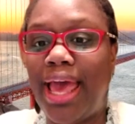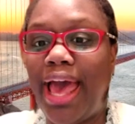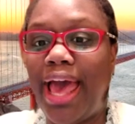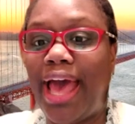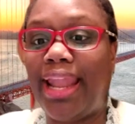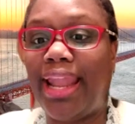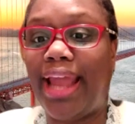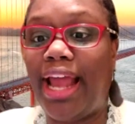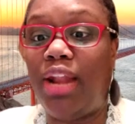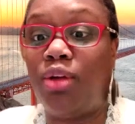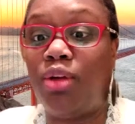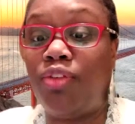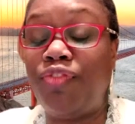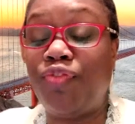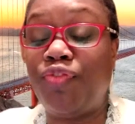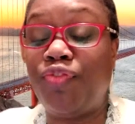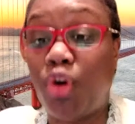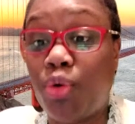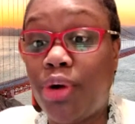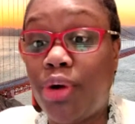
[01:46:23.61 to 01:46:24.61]
And I look
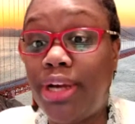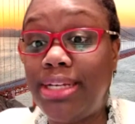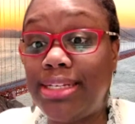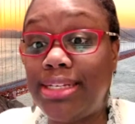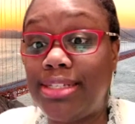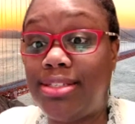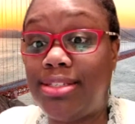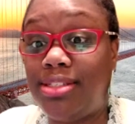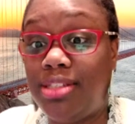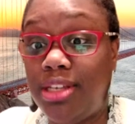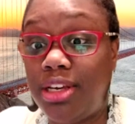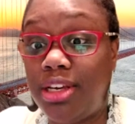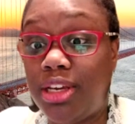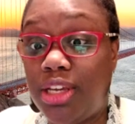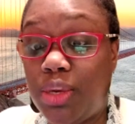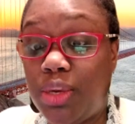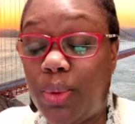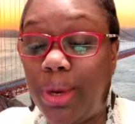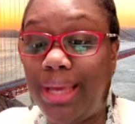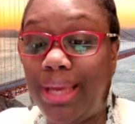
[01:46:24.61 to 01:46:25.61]
forward to seeing
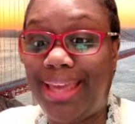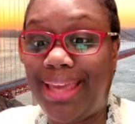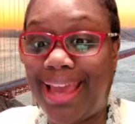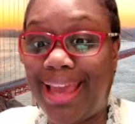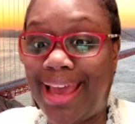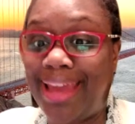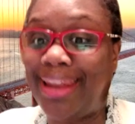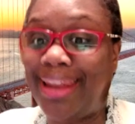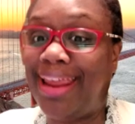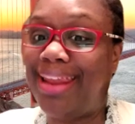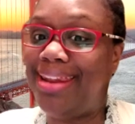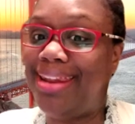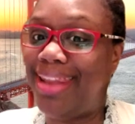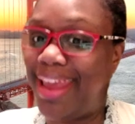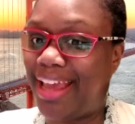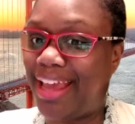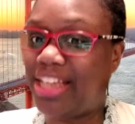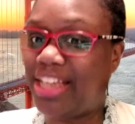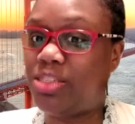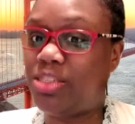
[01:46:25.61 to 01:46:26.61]
you again
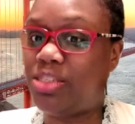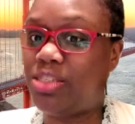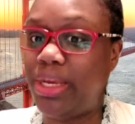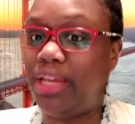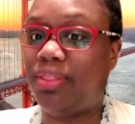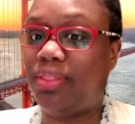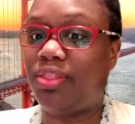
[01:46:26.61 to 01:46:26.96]
next week,